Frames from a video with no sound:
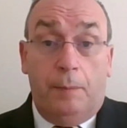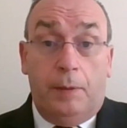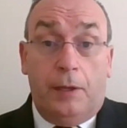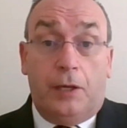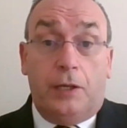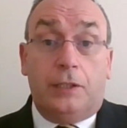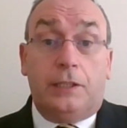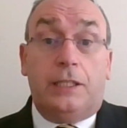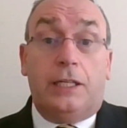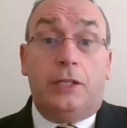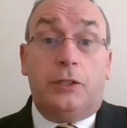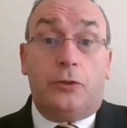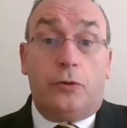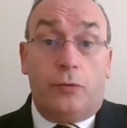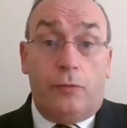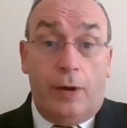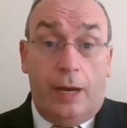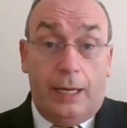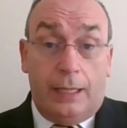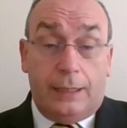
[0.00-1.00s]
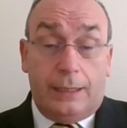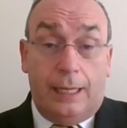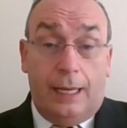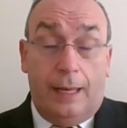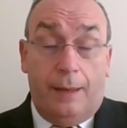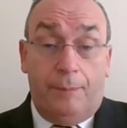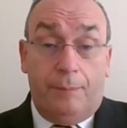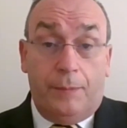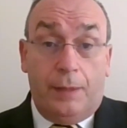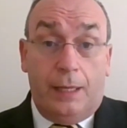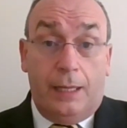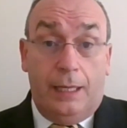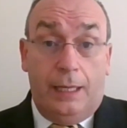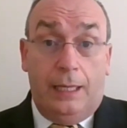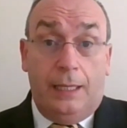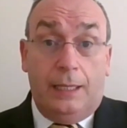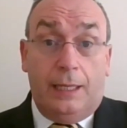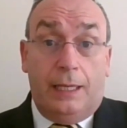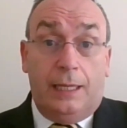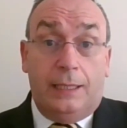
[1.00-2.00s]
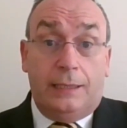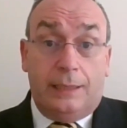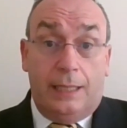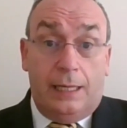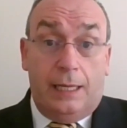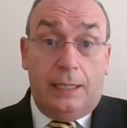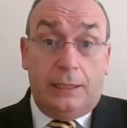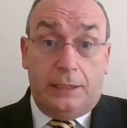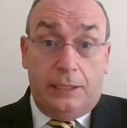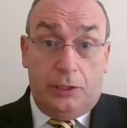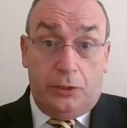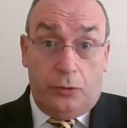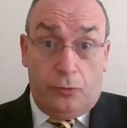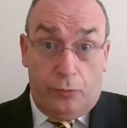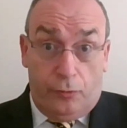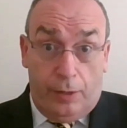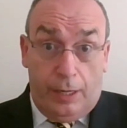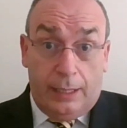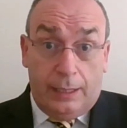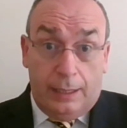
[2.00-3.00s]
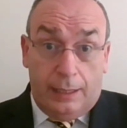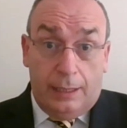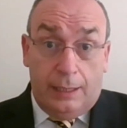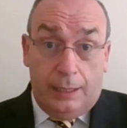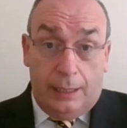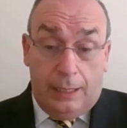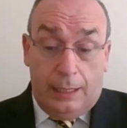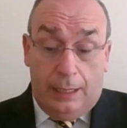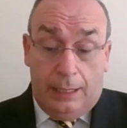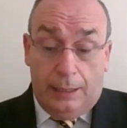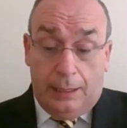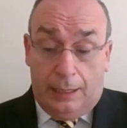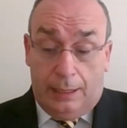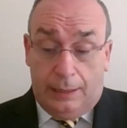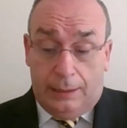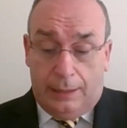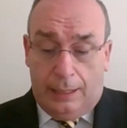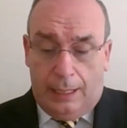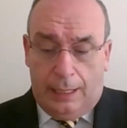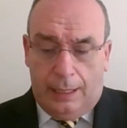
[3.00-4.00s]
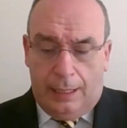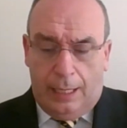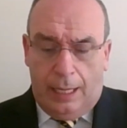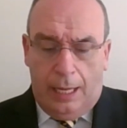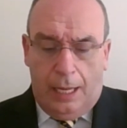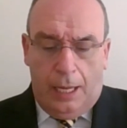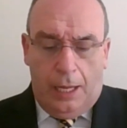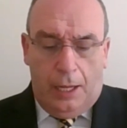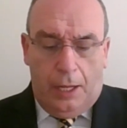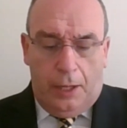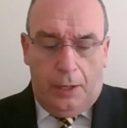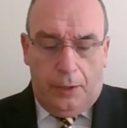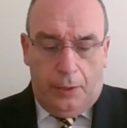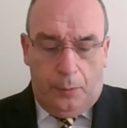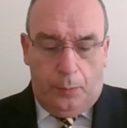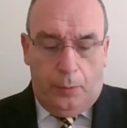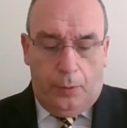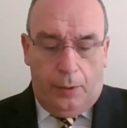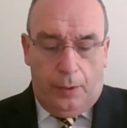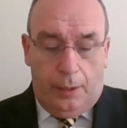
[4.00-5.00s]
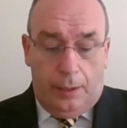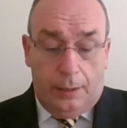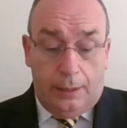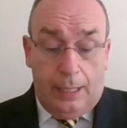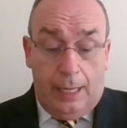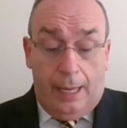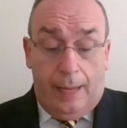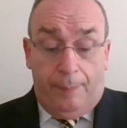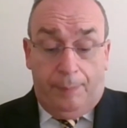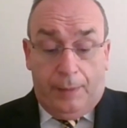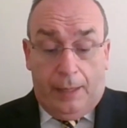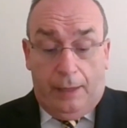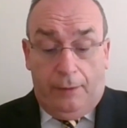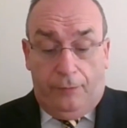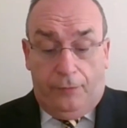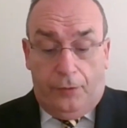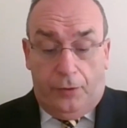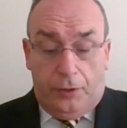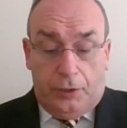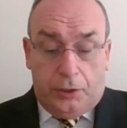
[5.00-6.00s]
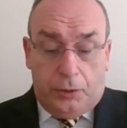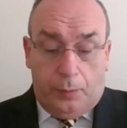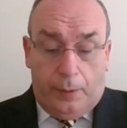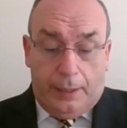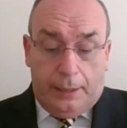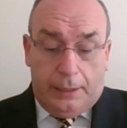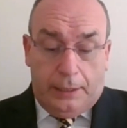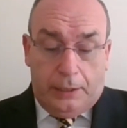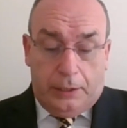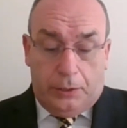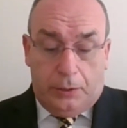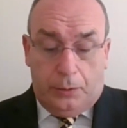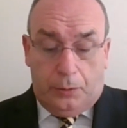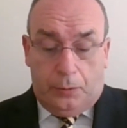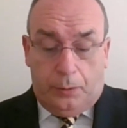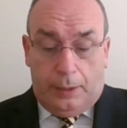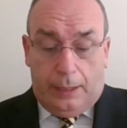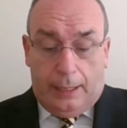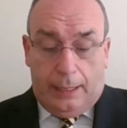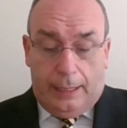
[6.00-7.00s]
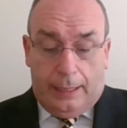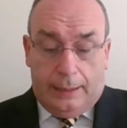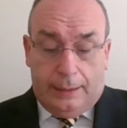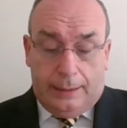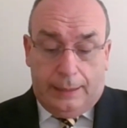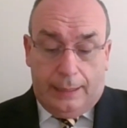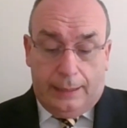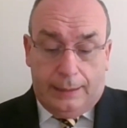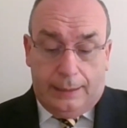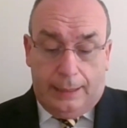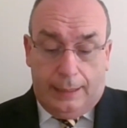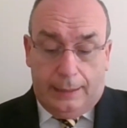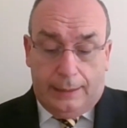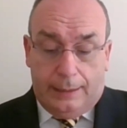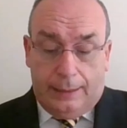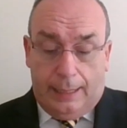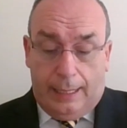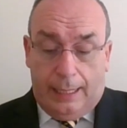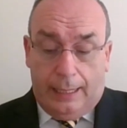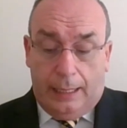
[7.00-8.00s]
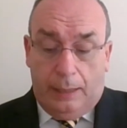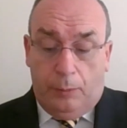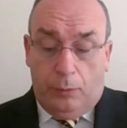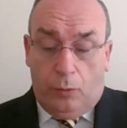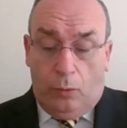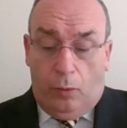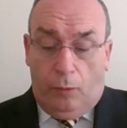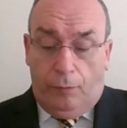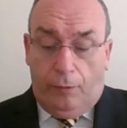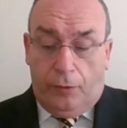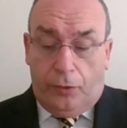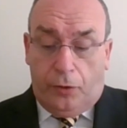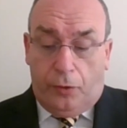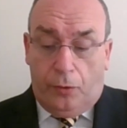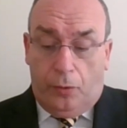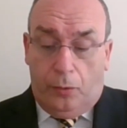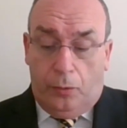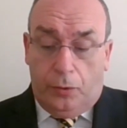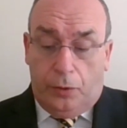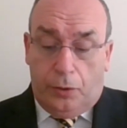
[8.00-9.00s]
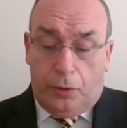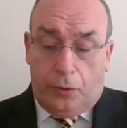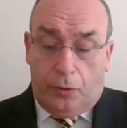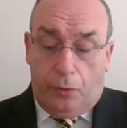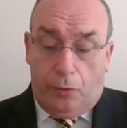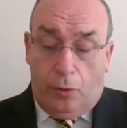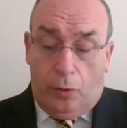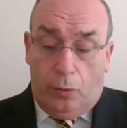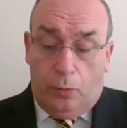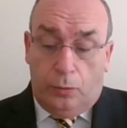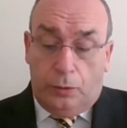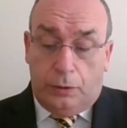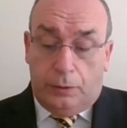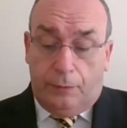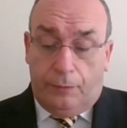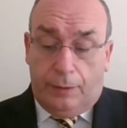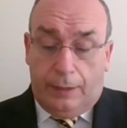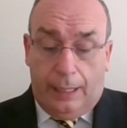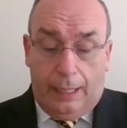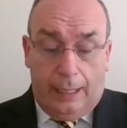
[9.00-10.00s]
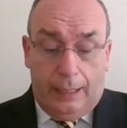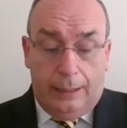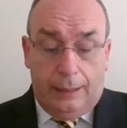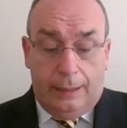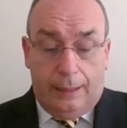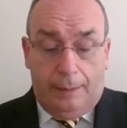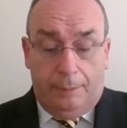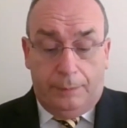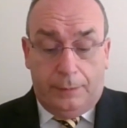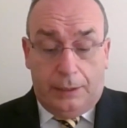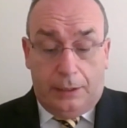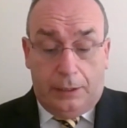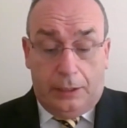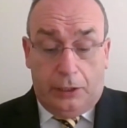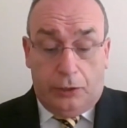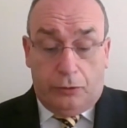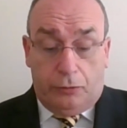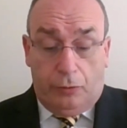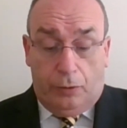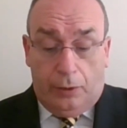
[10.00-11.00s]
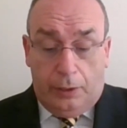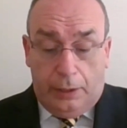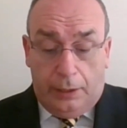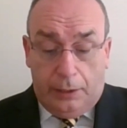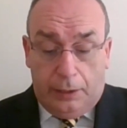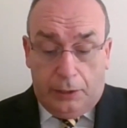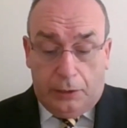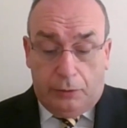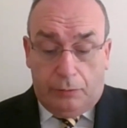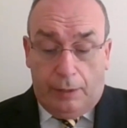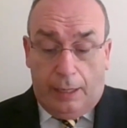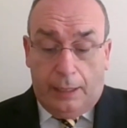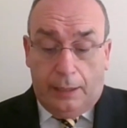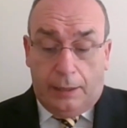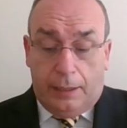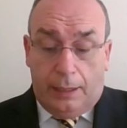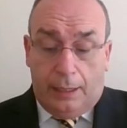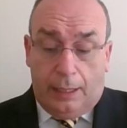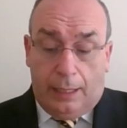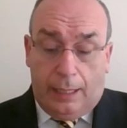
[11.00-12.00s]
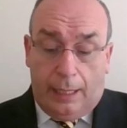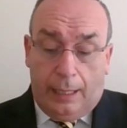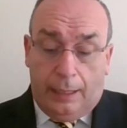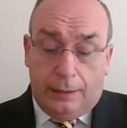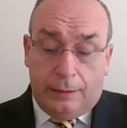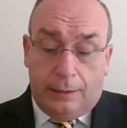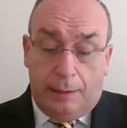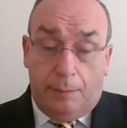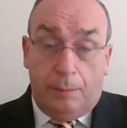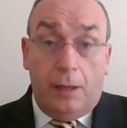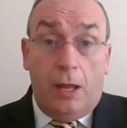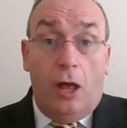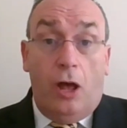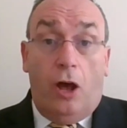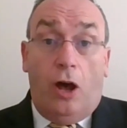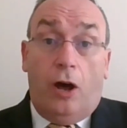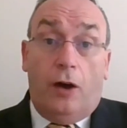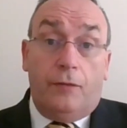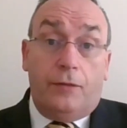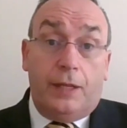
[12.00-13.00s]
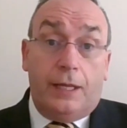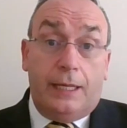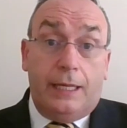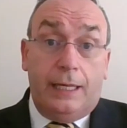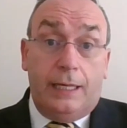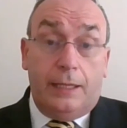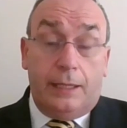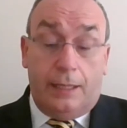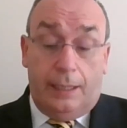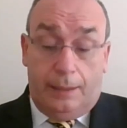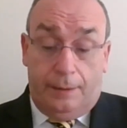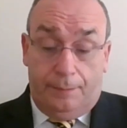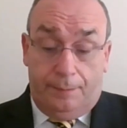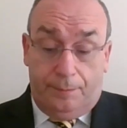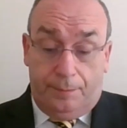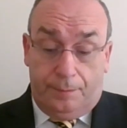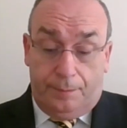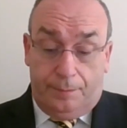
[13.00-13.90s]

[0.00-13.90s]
because he is greater. He that is in us is greater than he that is in the world. In verse 22, it says this: "And he would overthrow the thrones of kingdoms and destroy the strength of the kingdom of the heathen."